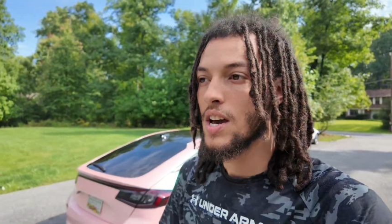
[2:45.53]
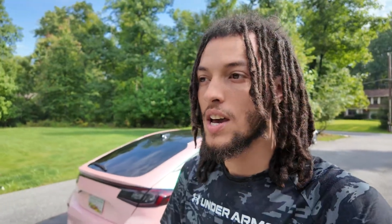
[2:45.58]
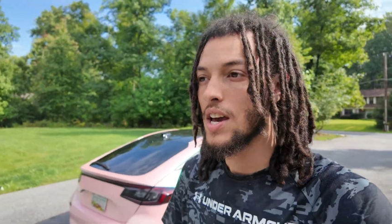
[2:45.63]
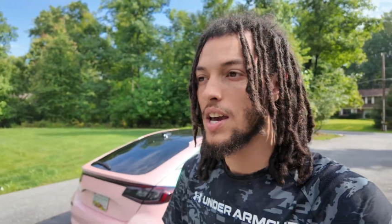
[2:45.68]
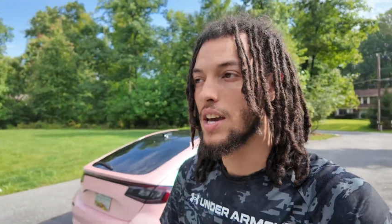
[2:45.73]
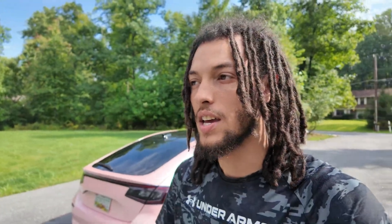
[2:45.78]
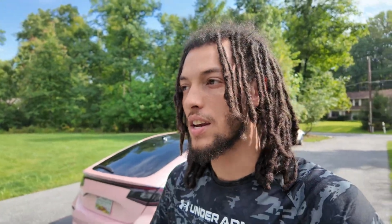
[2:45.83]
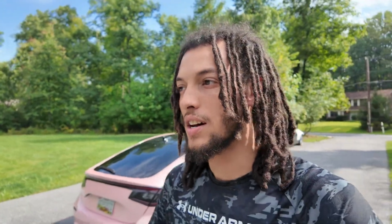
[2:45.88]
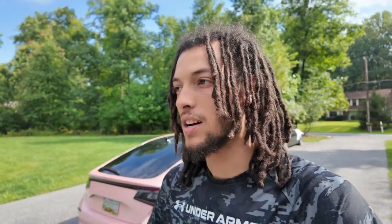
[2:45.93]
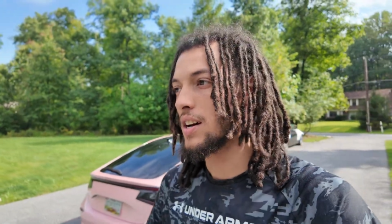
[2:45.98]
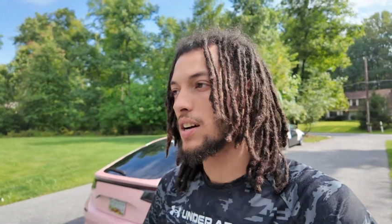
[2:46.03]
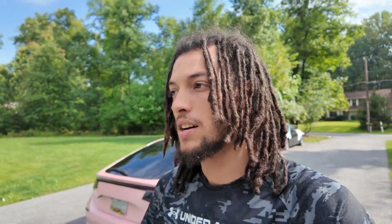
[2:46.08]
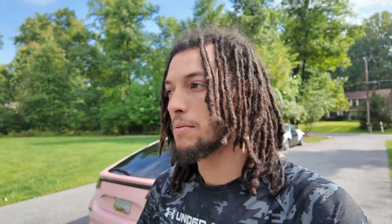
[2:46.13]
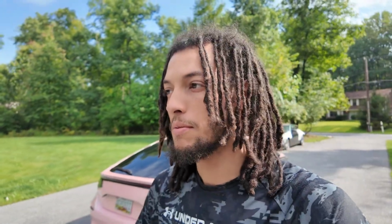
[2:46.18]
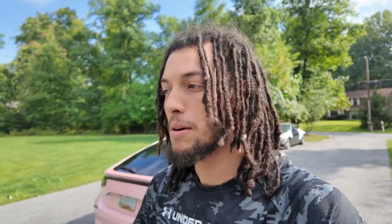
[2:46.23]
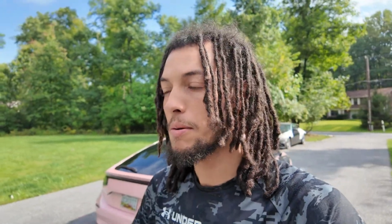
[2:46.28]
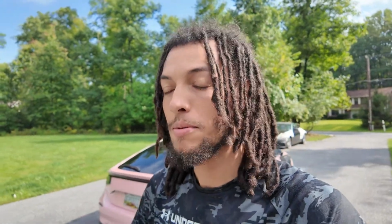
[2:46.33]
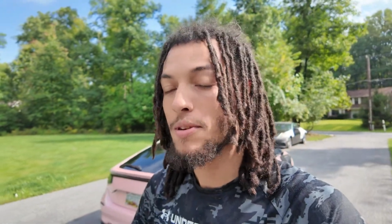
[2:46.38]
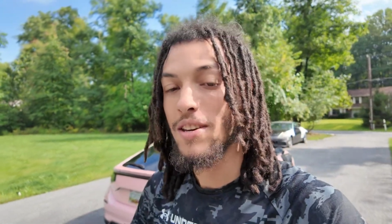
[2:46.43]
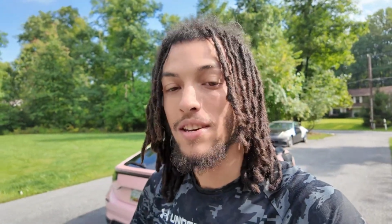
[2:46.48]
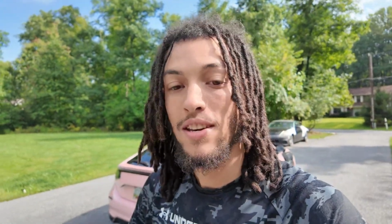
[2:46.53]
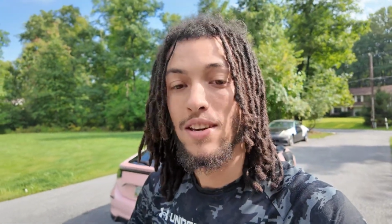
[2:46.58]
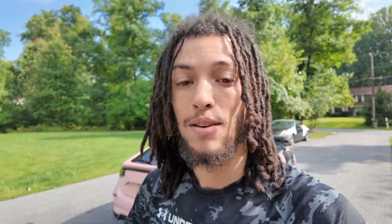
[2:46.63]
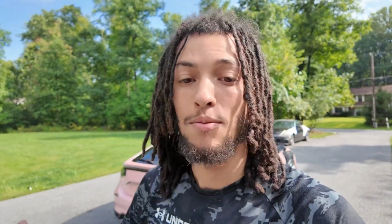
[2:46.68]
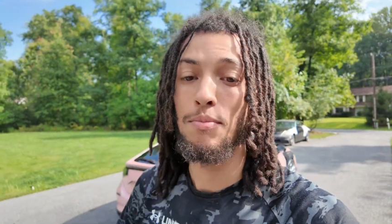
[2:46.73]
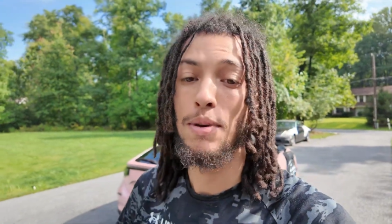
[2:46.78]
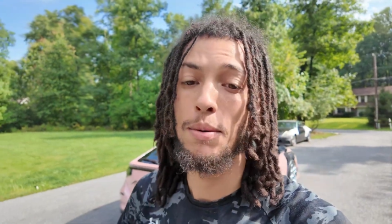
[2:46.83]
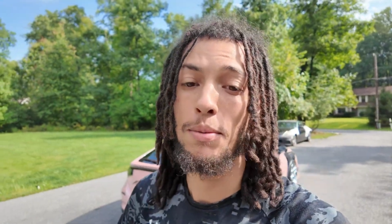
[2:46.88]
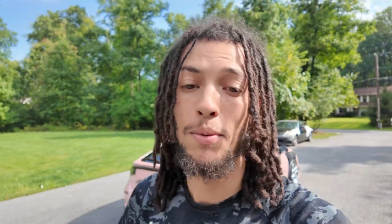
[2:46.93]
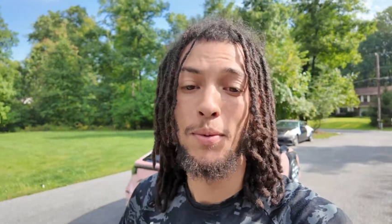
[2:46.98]
And uh, maybe
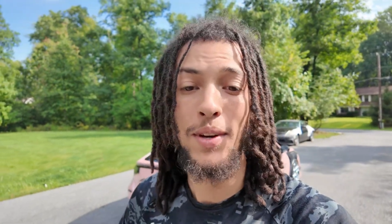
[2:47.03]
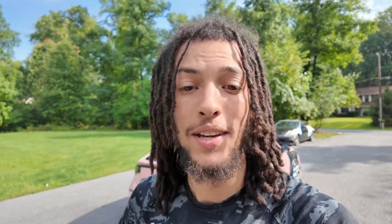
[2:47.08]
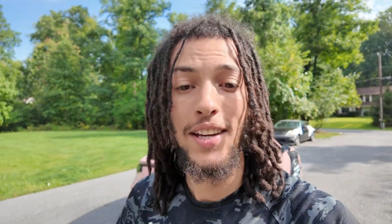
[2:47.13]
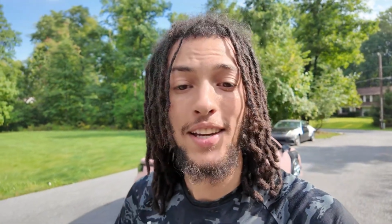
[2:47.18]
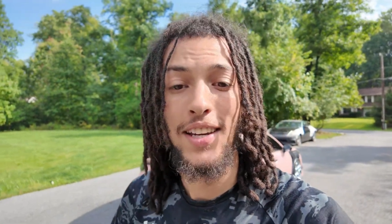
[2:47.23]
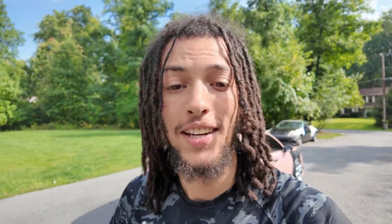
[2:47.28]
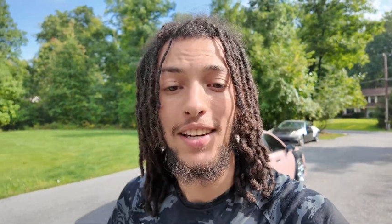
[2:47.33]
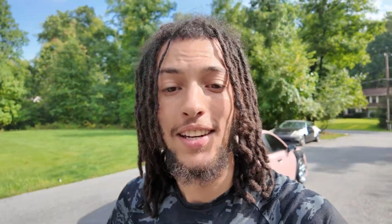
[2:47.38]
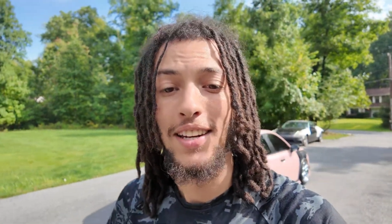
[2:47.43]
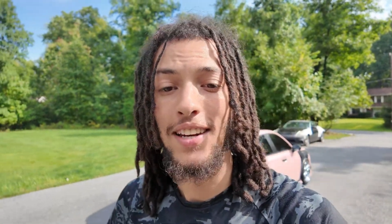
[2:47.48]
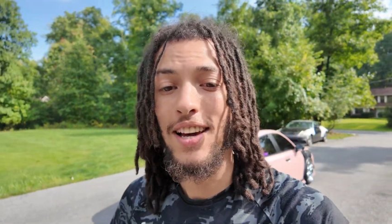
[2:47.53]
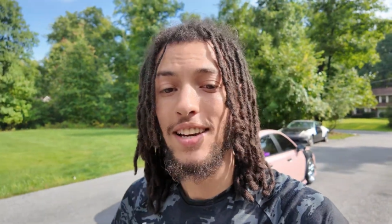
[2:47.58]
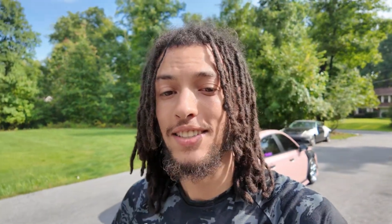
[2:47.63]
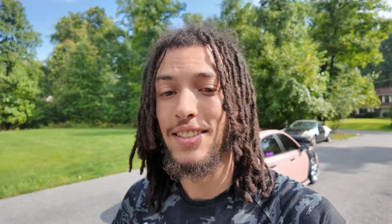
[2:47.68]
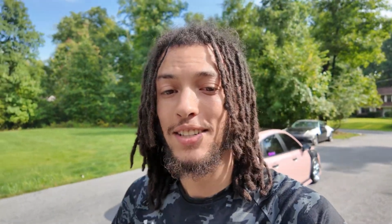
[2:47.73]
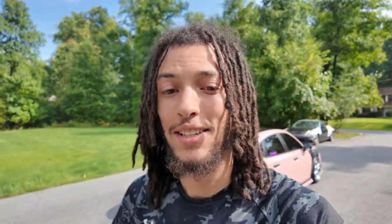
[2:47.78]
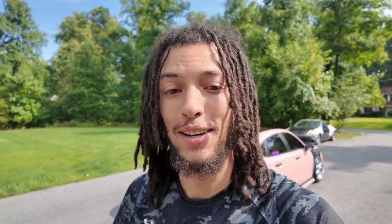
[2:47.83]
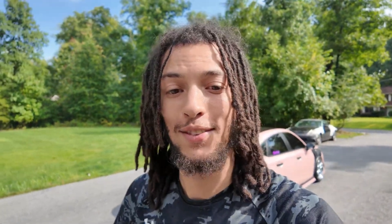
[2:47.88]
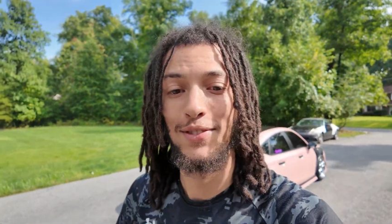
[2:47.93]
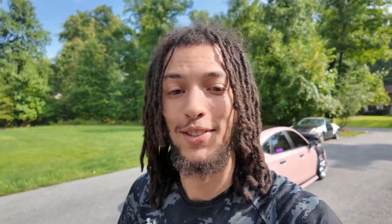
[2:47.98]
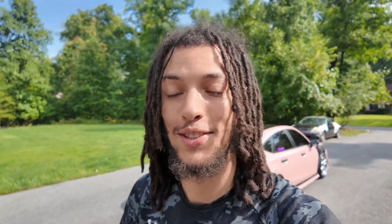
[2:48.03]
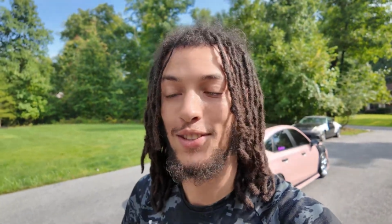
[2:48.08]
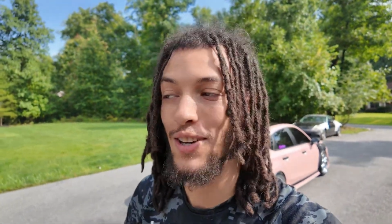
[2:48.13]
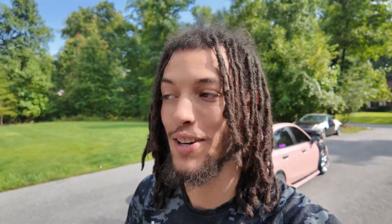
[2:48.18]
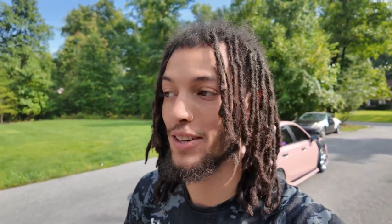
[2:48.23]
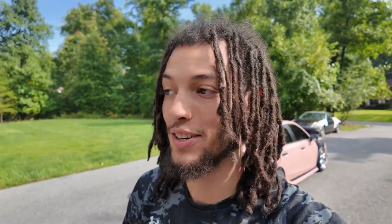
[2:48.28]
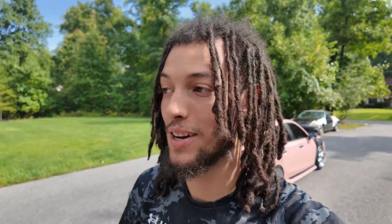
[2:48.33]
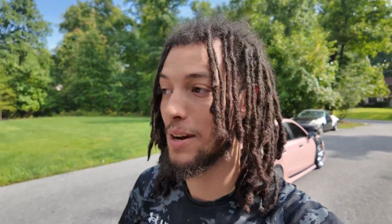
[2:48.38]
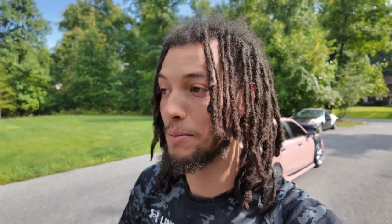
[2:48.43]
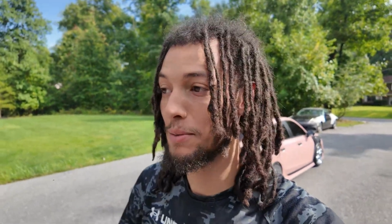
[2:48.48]
maybe we can get it nice enough to
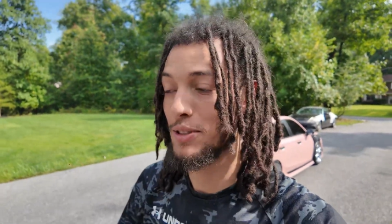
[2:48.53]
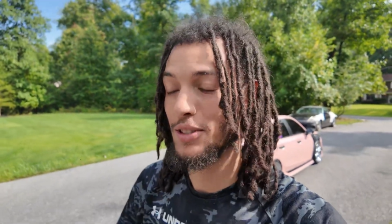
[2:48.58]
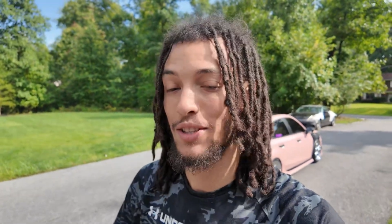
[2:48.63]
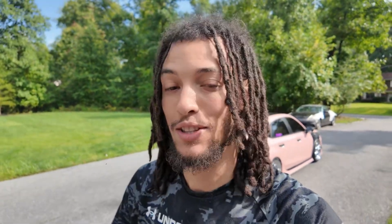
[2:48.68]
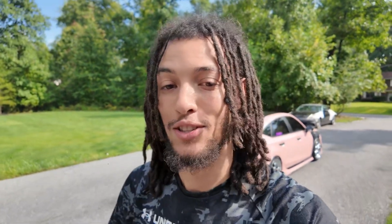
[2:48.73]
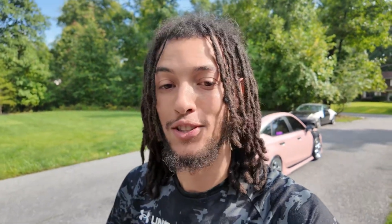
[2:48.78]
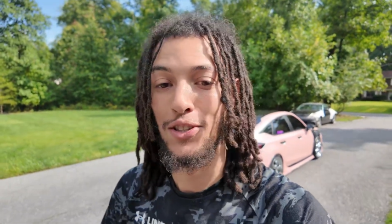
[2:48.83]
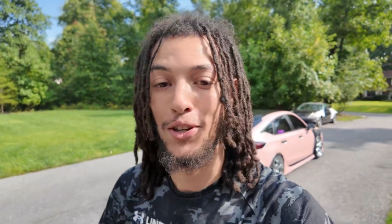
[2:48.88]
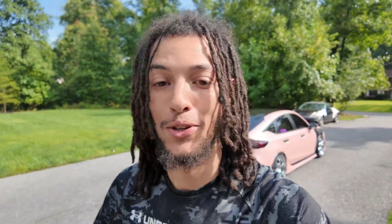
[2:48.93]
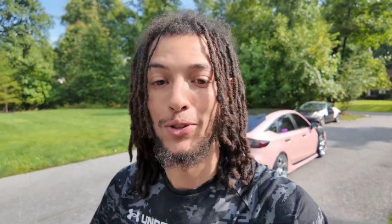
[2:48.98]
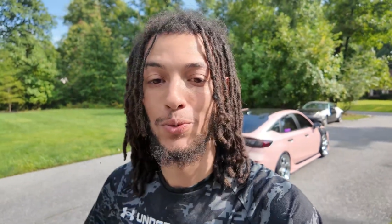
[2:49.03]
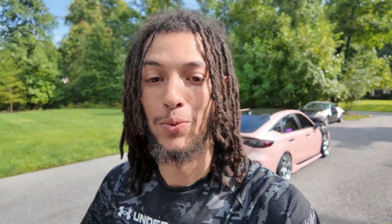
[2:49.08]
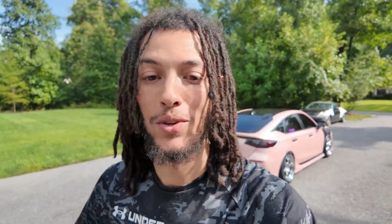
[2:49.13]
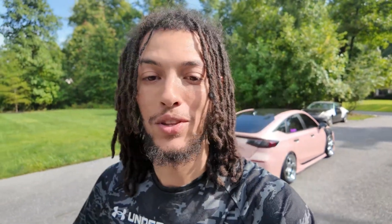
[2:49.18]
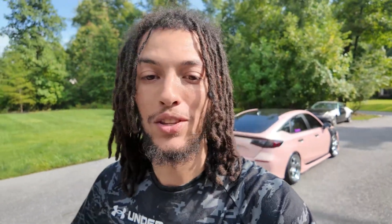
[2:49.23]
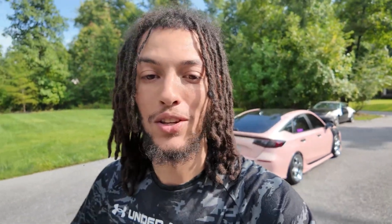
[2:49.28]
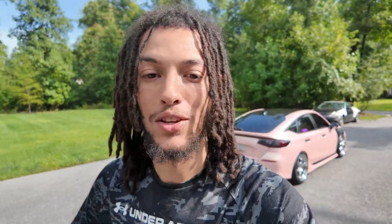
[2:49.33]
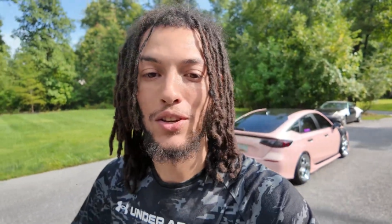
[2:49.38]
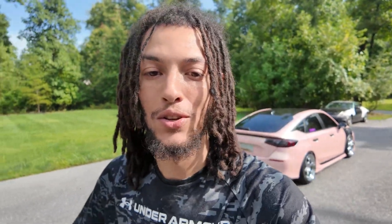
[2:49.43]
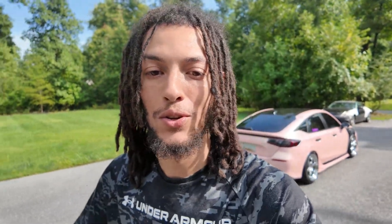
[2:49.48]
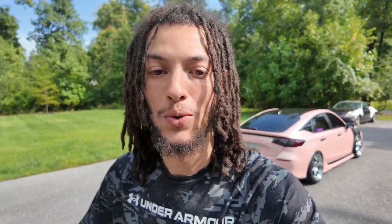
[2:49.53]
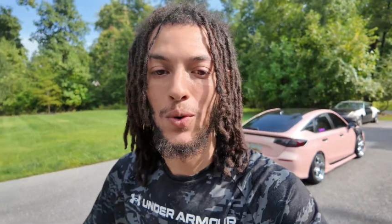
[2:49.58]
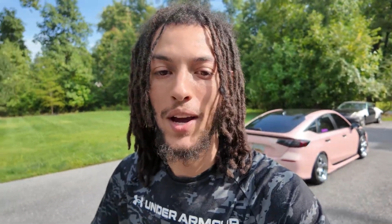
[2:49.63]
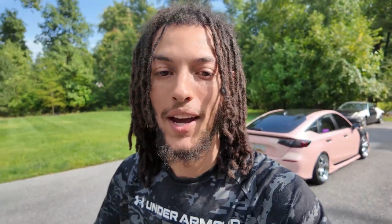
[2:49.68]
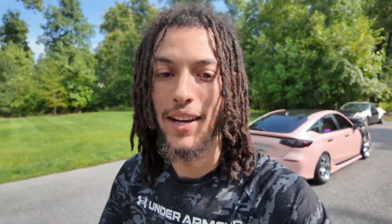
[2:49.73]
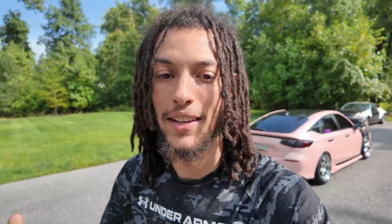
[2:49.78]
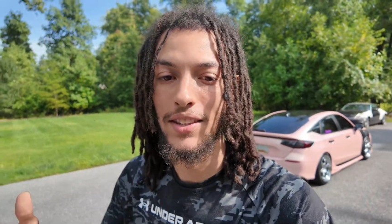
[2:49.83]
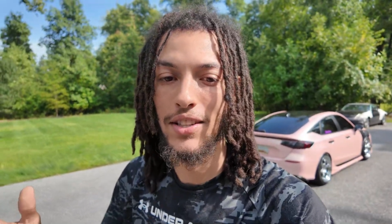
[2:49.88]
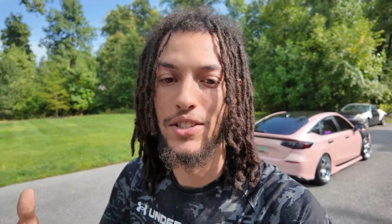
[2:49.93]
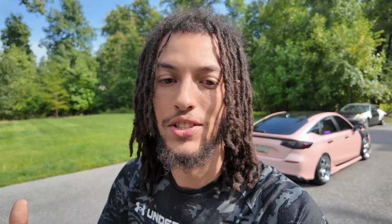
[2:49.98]
start coming to the shows with the Q
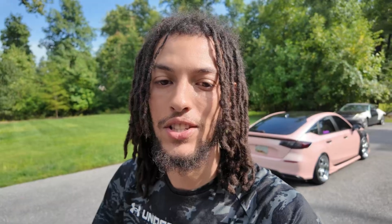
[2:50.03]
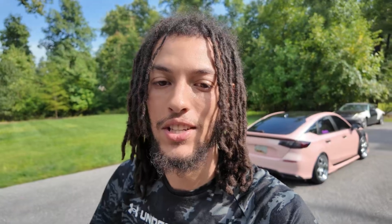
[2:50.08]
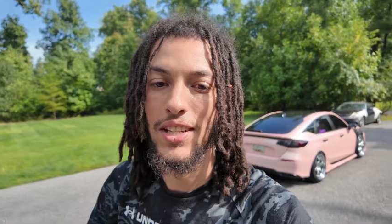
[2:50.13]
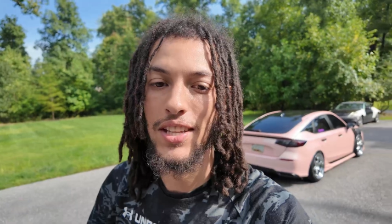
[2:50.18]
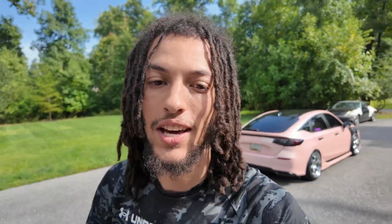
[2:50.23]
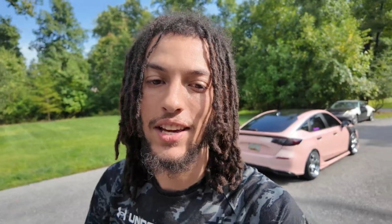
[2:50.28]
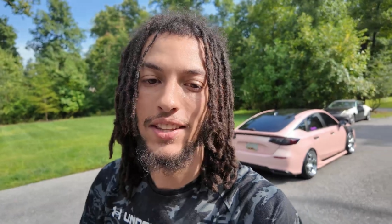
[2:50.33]
and the G.